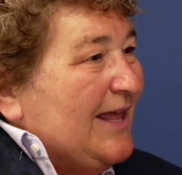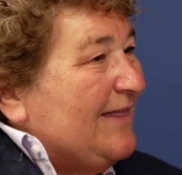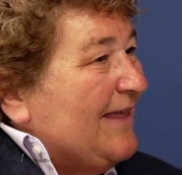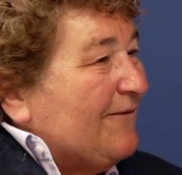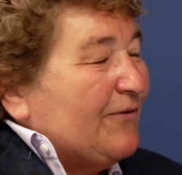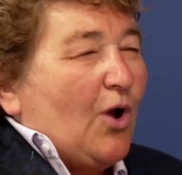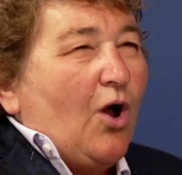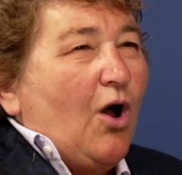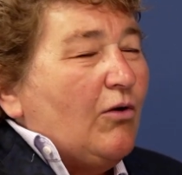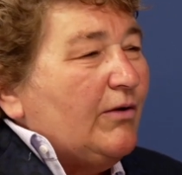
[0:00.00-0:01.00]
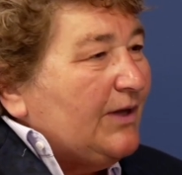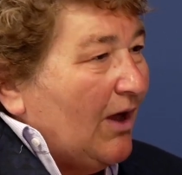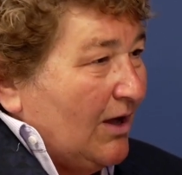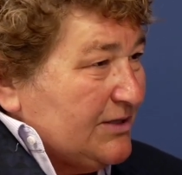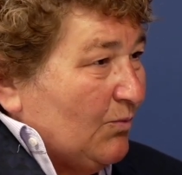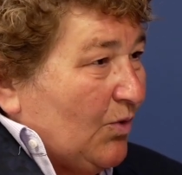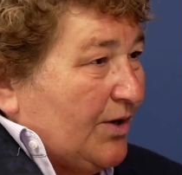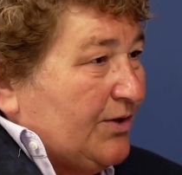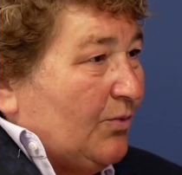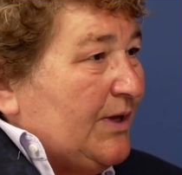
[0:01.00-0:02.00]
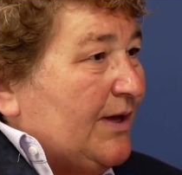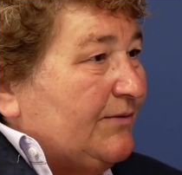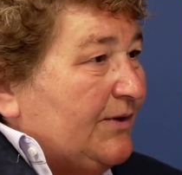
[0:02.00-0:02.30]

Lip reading: that for all of the awesome work that we have